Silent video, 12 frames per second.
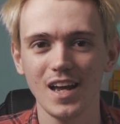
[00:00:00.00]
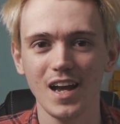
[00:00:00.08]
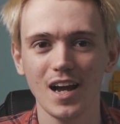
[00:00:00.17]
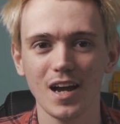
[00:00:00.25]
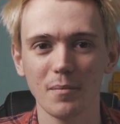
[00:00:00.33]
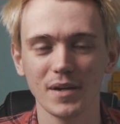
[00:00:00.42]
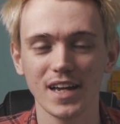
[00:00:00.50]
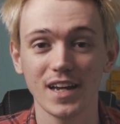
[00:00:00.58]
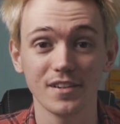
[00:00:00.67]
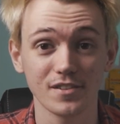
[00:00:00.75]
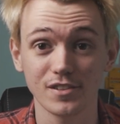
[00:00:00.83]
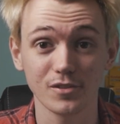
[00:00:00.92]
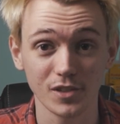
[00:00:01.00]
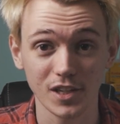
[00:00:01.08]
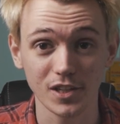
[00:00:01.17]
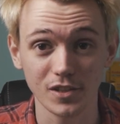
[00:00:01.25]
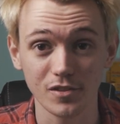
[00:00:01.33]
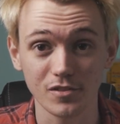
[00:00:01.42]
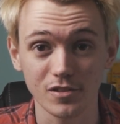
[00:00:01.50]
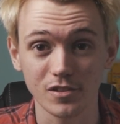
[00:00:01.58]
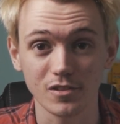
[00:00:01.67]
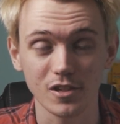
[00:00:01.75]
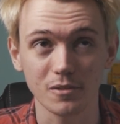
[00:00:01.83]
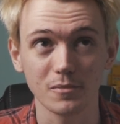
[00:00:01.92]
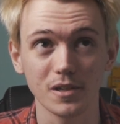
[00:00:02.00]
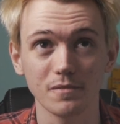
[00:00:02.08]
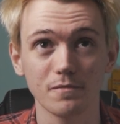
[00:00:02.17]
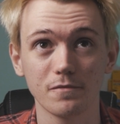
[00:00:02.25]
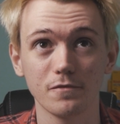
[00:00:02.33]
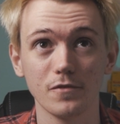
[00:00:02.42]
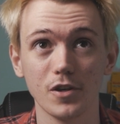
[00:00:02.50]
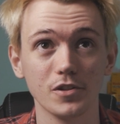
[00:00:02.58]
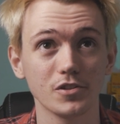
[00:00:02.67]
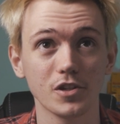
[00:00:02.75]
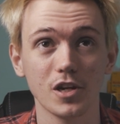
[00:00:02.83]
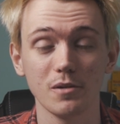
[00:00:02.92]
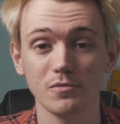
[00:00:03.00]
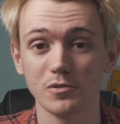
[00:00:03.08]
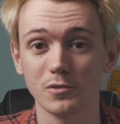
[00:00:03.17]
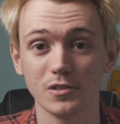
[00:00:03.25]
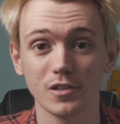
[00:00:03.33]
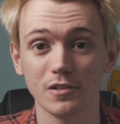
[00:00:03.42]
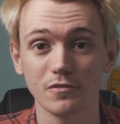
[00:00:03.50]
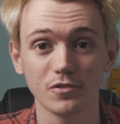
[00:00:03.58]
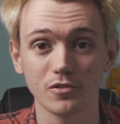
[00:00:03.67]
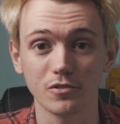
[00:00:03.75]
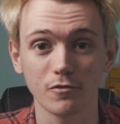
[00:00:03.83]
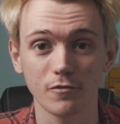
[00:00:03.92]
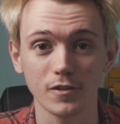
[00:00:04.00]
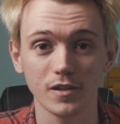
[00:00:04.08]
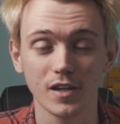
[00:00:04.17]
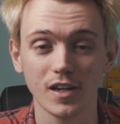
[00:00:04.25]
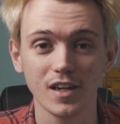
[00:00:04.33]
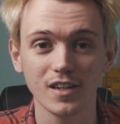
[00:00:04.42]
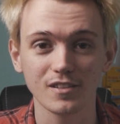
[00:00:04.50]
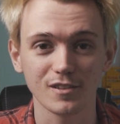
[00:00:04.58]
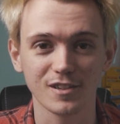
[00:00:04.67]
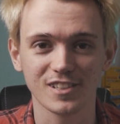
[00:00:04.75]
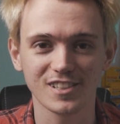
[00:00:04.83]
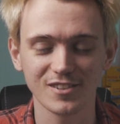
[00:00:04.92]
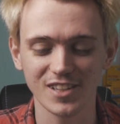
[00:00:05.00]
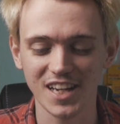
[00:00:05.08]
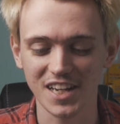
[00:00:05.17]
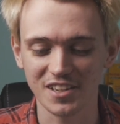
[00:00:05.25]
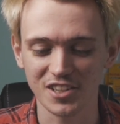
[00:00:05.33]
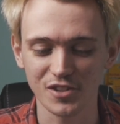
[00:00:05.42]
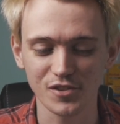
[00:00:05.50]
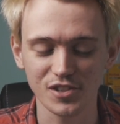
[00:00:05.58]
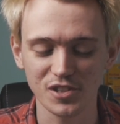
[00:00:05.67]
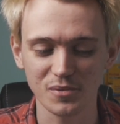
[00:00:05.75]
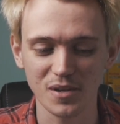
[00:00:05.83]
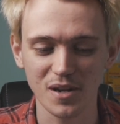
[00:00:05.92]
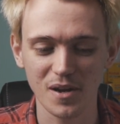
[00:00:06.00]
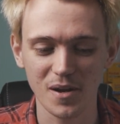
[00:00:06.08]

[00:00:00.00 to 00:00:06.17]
Again, still getting used. It's like my 3rd time doing night photography, so still getting used to it.